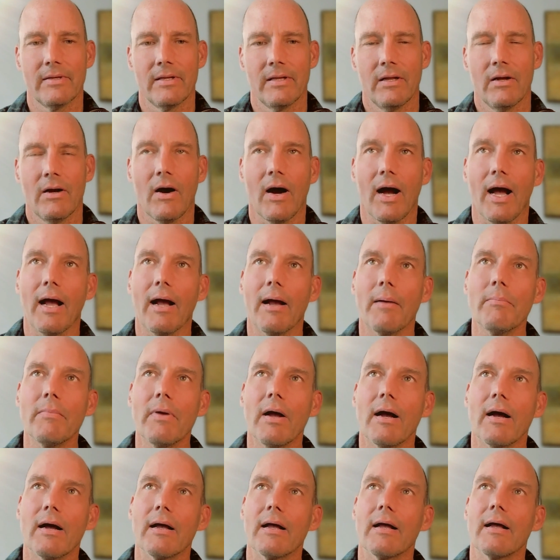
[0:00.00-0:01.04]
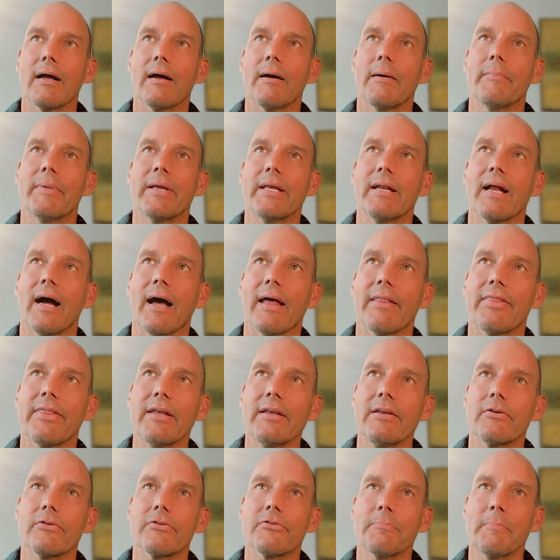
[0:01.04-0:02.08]
I mean, I
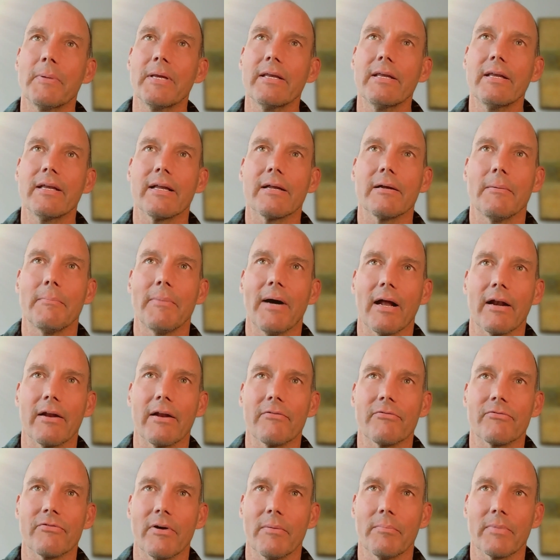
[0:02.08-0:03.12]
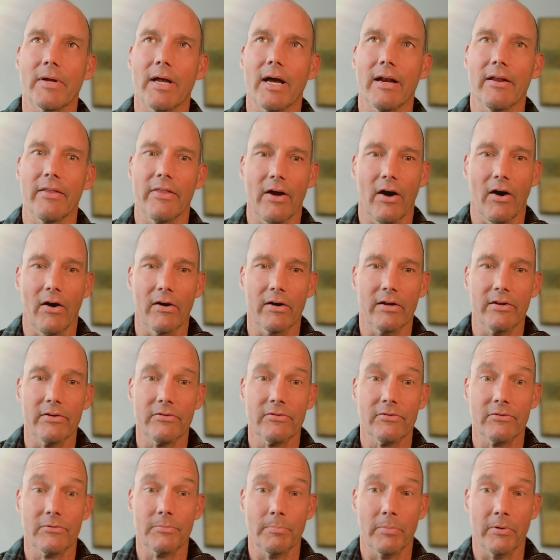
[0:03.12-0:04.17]
think you're speaking about it from kind of the
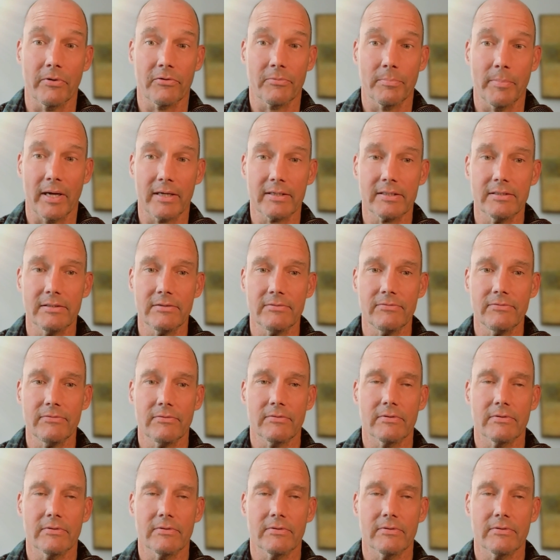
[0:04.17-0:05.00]
artist's perspective.